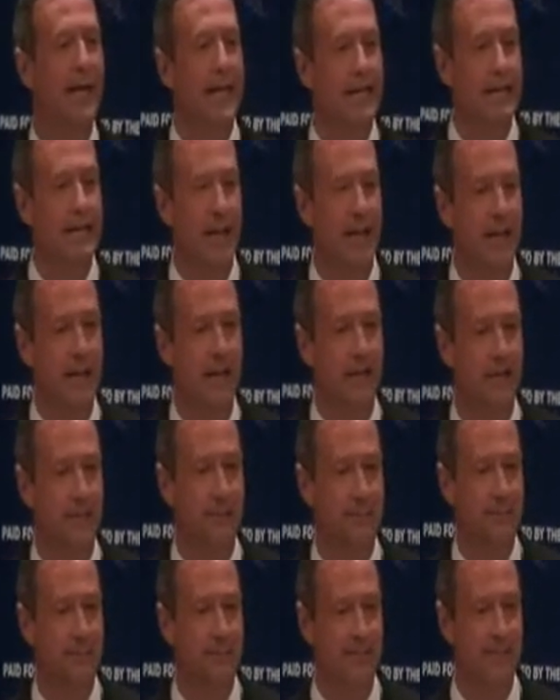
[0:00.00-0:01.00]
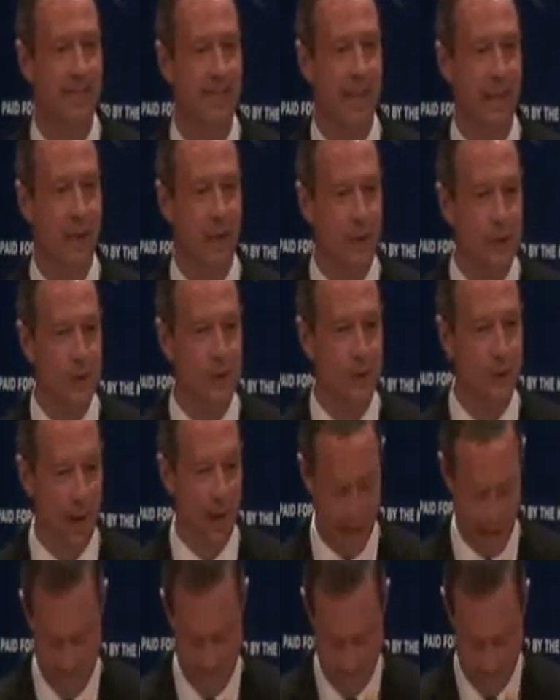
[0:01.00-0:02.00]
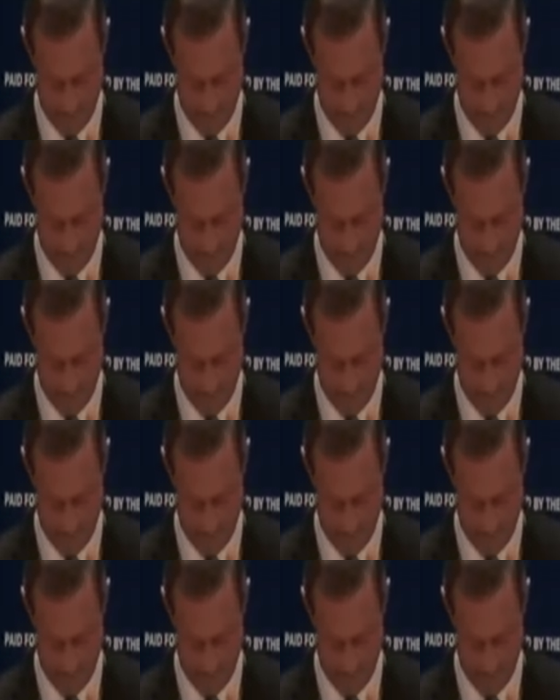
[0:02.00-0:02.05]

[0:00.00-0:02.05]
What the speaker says: eat cake and lose weight.